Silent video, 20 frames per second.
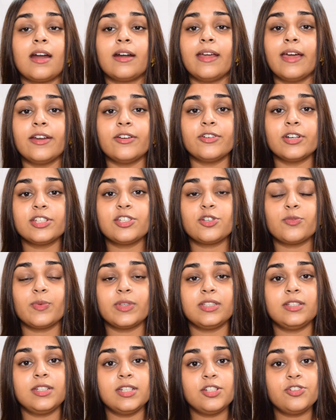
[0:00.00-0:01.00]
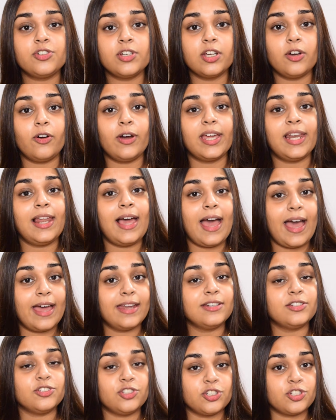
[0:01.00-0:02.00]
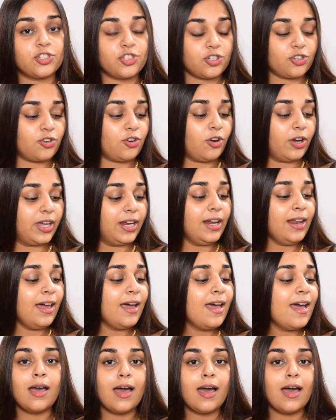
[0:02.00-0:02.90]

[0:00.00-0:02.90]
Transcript: enriched with tea tree oil and ginger oil,